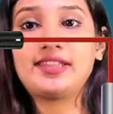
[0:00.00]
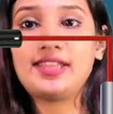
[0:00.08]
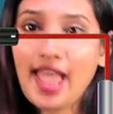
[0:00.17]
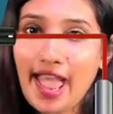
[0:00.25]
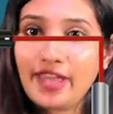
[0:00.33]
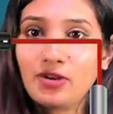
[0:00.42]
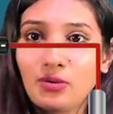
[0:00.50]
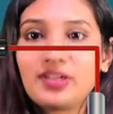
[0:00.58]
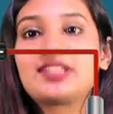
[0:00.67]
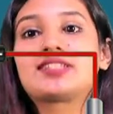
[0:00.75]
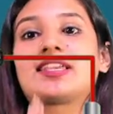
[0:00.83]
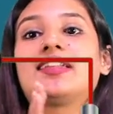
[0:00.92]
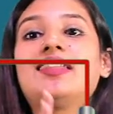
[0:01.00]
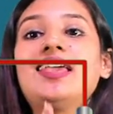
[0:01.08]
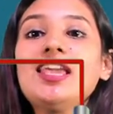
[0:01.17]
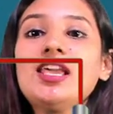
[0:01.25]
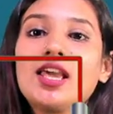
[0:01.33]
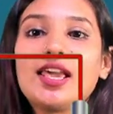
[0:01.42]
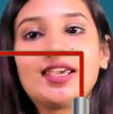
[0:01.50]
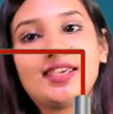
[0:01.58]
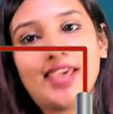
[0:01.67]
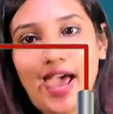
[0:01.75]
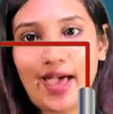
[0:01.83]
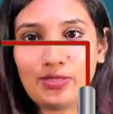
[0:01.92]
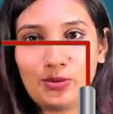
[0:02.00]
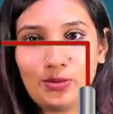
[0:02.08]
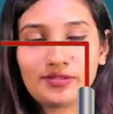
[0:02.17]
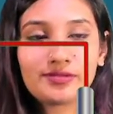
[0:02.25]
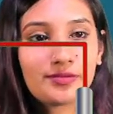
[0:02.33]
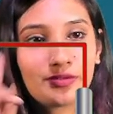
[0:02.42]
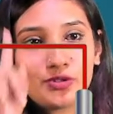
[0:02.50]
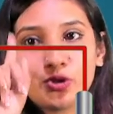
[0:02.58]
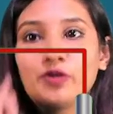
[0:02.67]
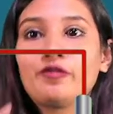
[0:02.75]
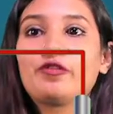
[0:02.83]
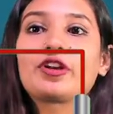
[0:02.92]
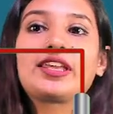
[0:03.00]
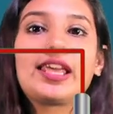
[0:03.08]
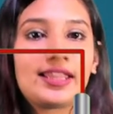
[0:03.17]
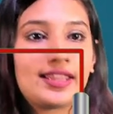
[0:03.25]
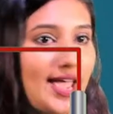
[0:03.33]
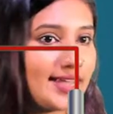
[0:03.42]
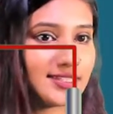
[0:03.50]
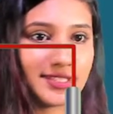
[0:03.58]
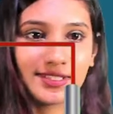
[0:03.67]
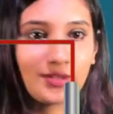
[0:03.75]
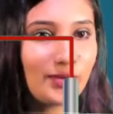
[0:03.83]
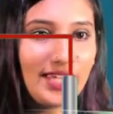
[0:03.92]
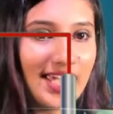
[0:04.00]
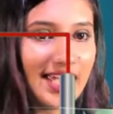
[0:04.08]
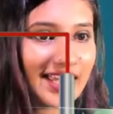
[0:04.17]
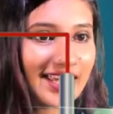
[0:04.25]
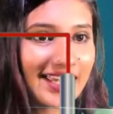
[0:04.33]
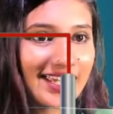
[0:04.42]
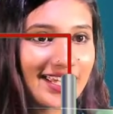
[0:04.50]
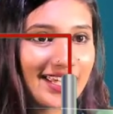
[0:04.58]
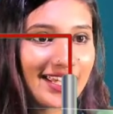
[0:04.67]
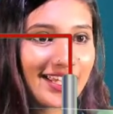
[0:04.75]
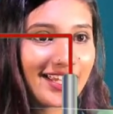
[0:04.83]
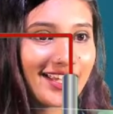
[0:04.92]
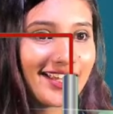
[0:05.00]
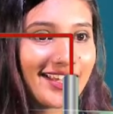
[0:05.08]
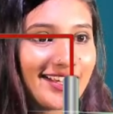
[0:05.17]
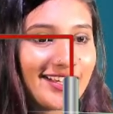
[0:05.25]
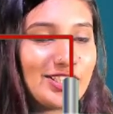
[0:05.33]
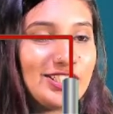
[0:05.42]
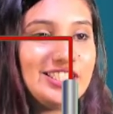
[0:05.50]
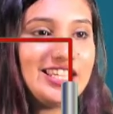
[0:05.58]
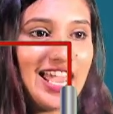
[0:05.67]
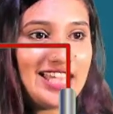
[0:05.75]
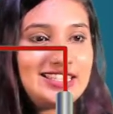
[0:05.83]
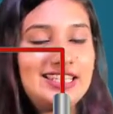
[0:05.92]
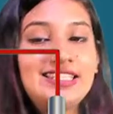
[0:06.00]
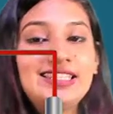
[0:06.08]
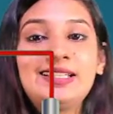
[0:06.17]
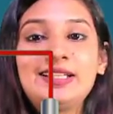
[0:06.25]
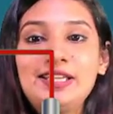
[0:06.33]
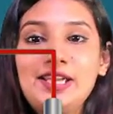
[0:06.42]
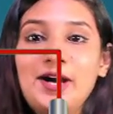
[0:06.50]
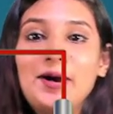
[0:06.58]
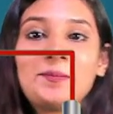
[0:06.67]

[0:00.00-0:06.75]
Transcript: anode? It's at the cathode. Don't forget that. Okay. Yes. Is it clear?